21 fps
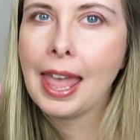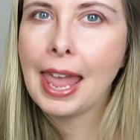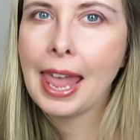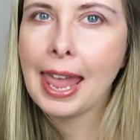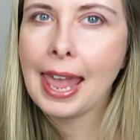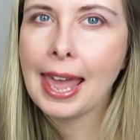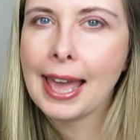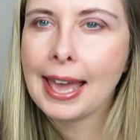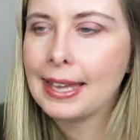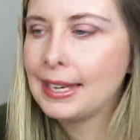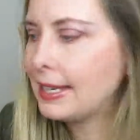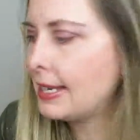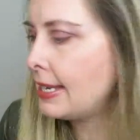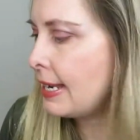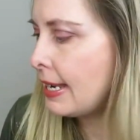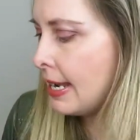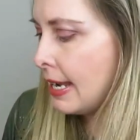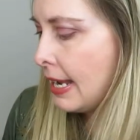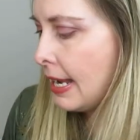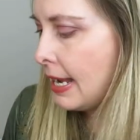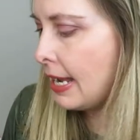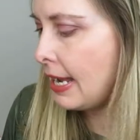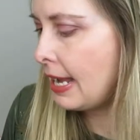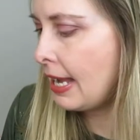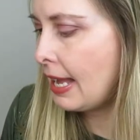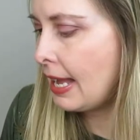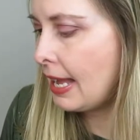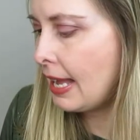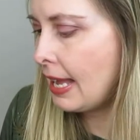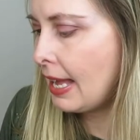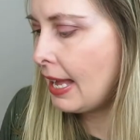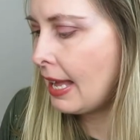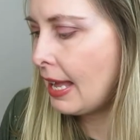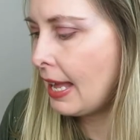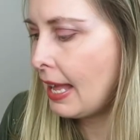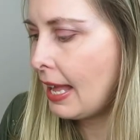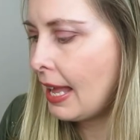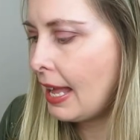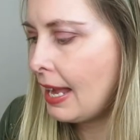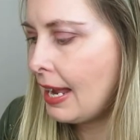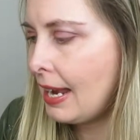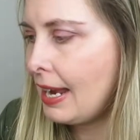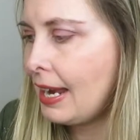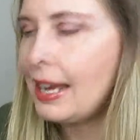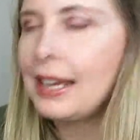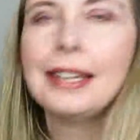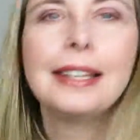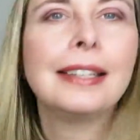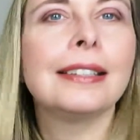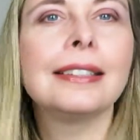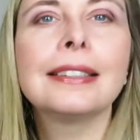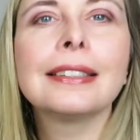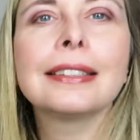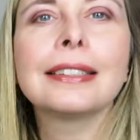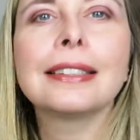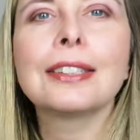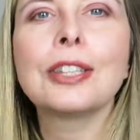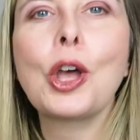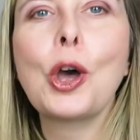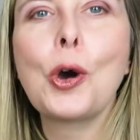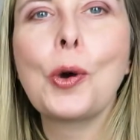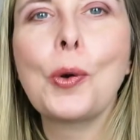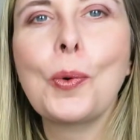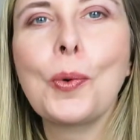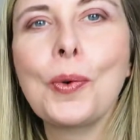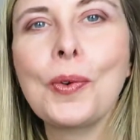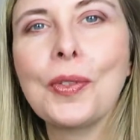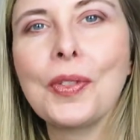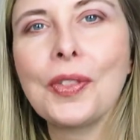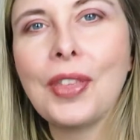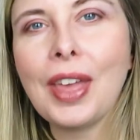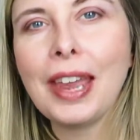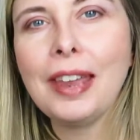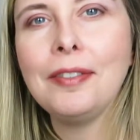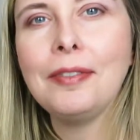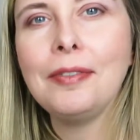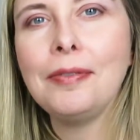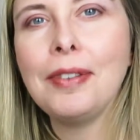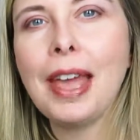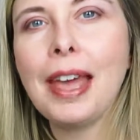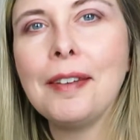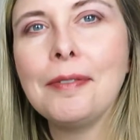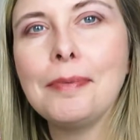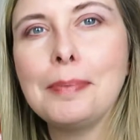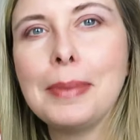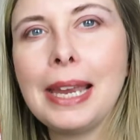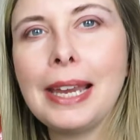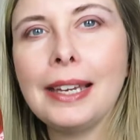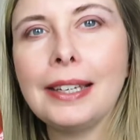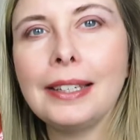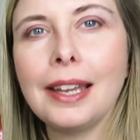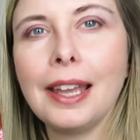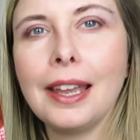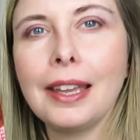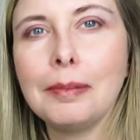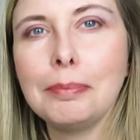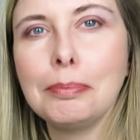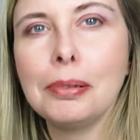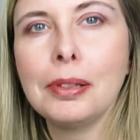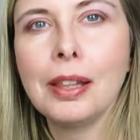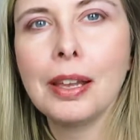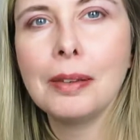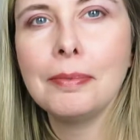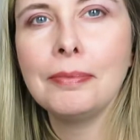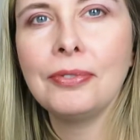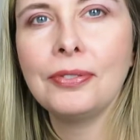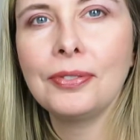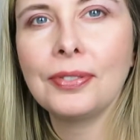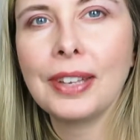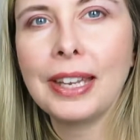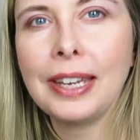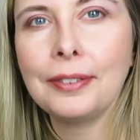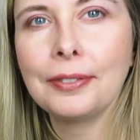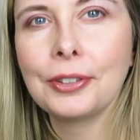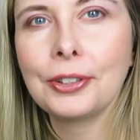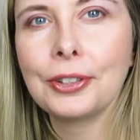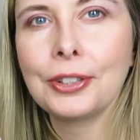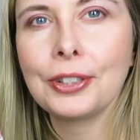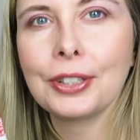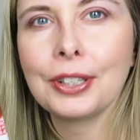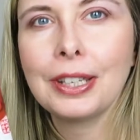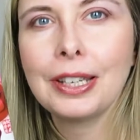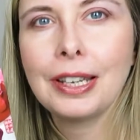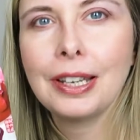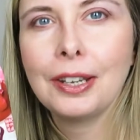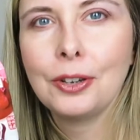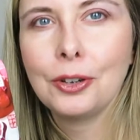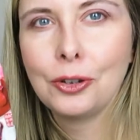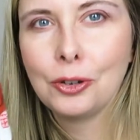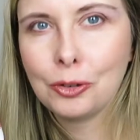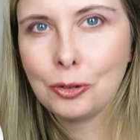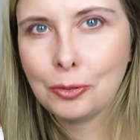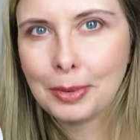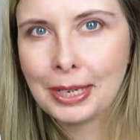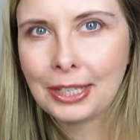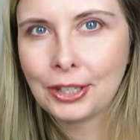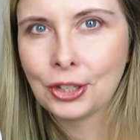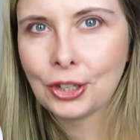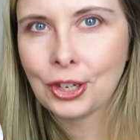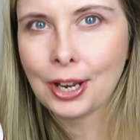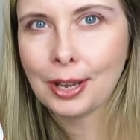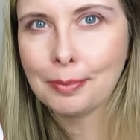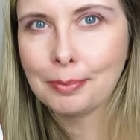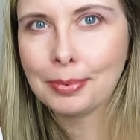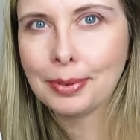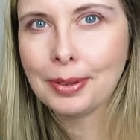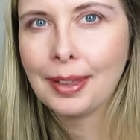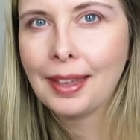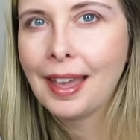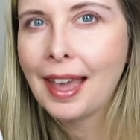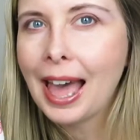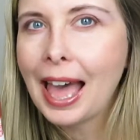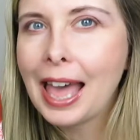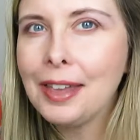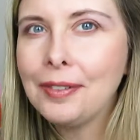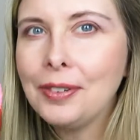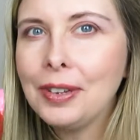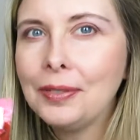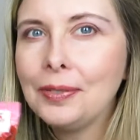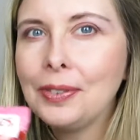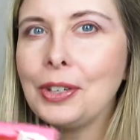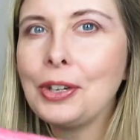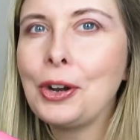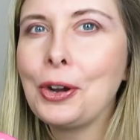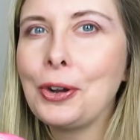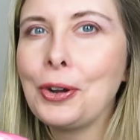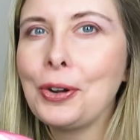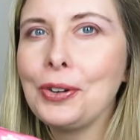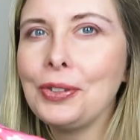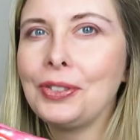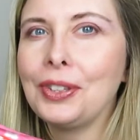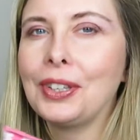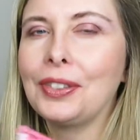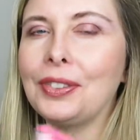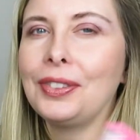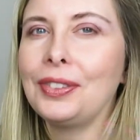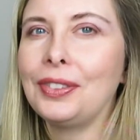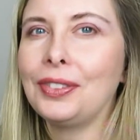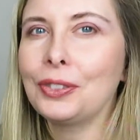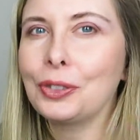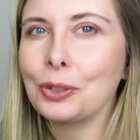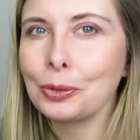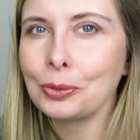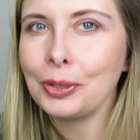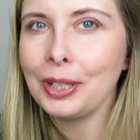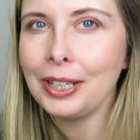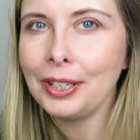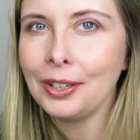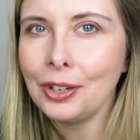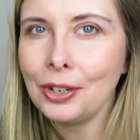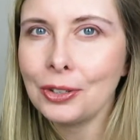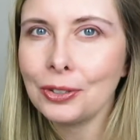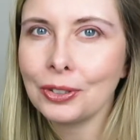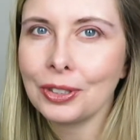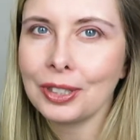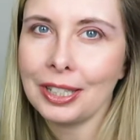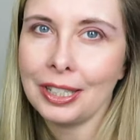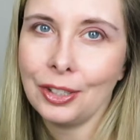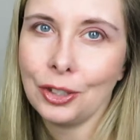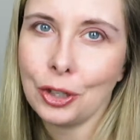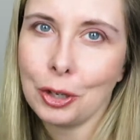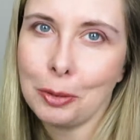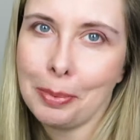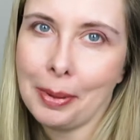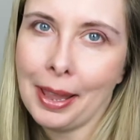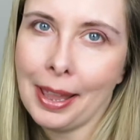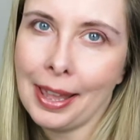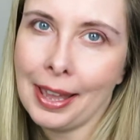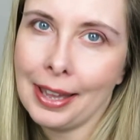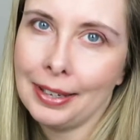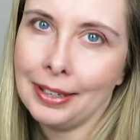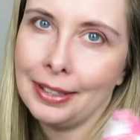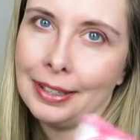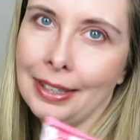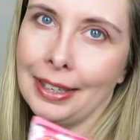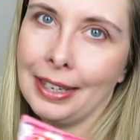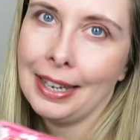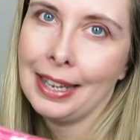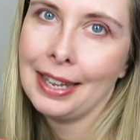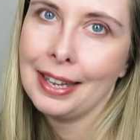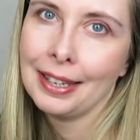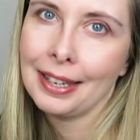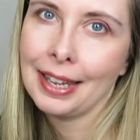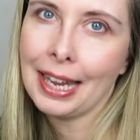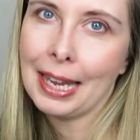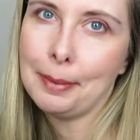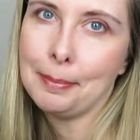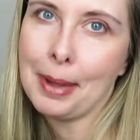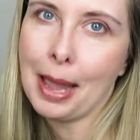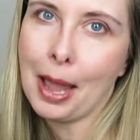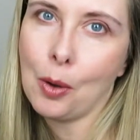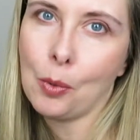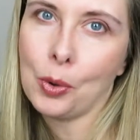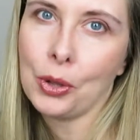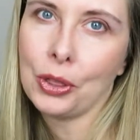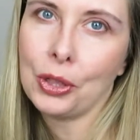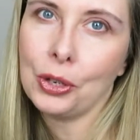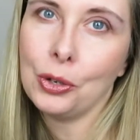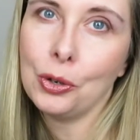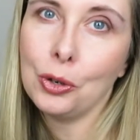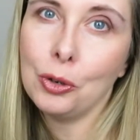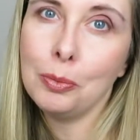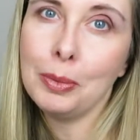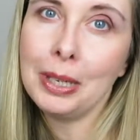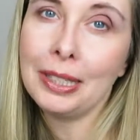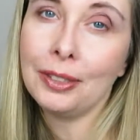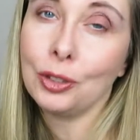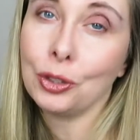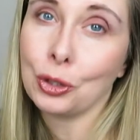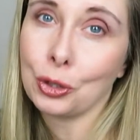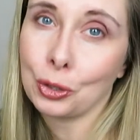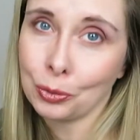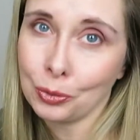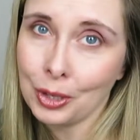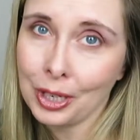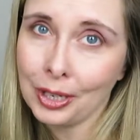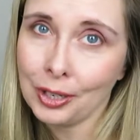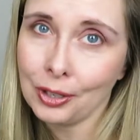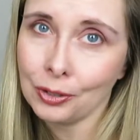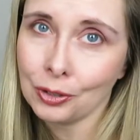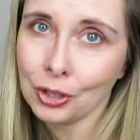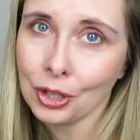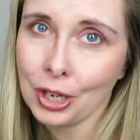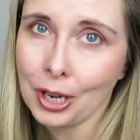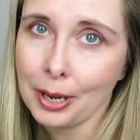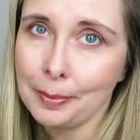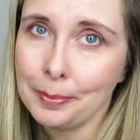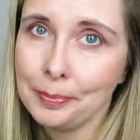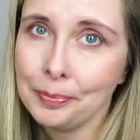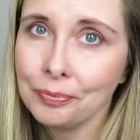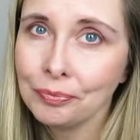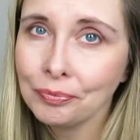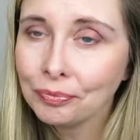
And they have made a plum flavored Fumi chip. I've even heard that Doritos in Japan came out with an Fumi's Dorito chip.